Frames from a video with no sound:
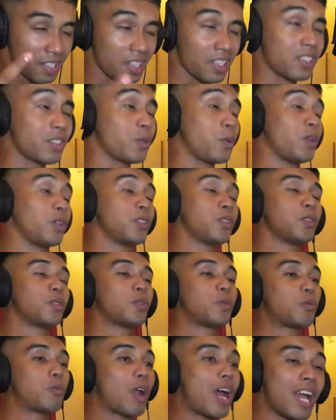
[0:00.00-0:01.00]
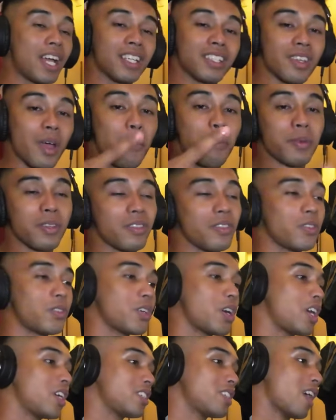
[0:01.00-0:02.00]
It's going to rise up in the
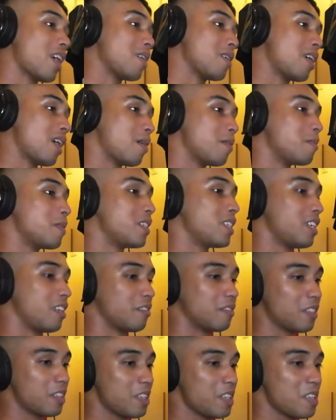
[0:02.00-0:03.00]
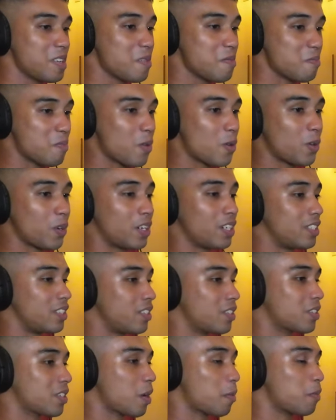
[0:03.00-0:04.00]
charts, I believe, more in
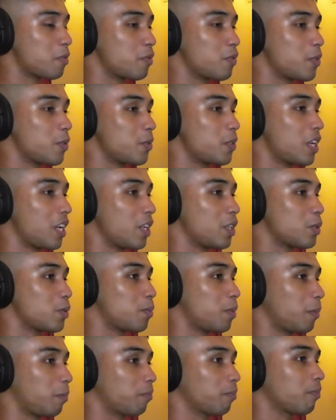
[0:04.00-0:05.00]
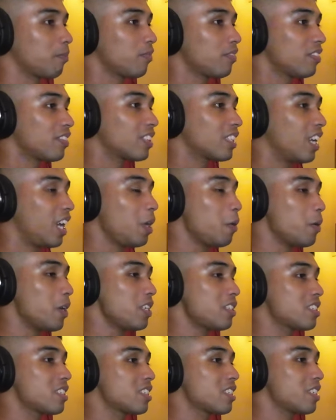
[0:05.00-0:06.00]
this coming few days. But
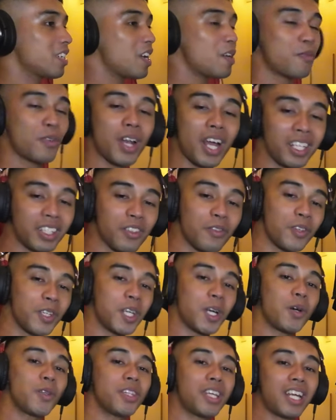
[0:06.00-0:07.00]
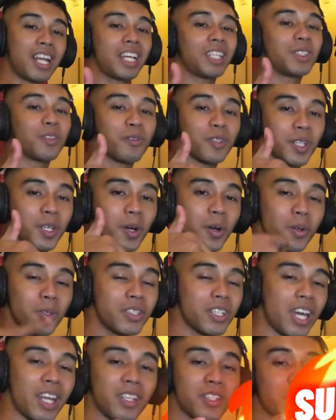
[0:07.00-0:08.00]
anyways, if you like the video, then like the video,
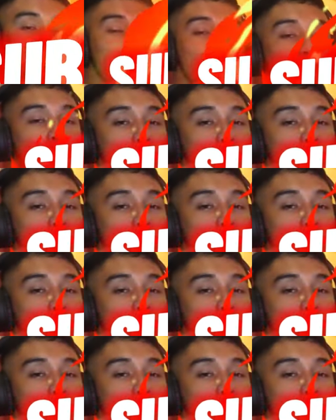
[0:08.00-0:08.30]
share this with